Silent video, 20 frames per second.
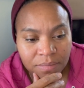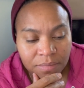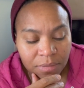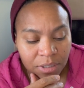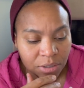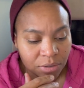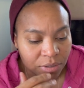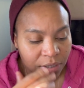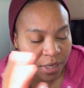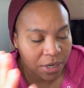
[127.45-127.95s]

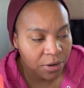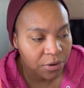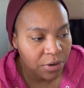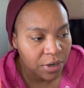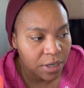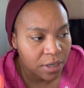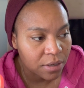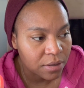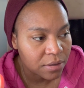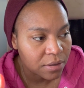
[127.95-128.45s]
Here in the
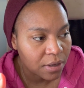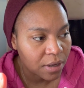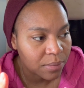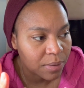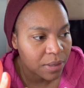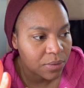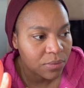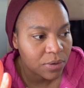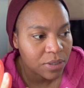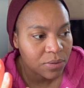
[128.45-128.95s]
area, I
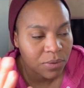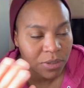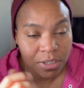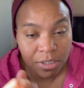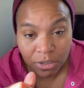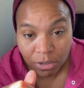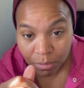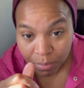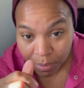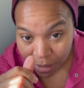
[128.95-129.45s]
mean, what's a
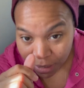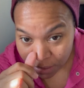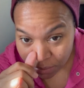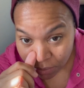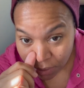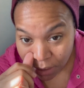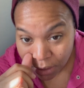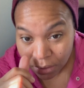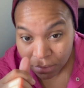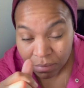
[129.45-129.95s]
duplex
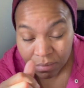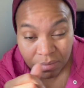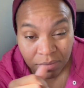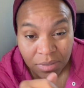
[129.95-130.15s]
run you?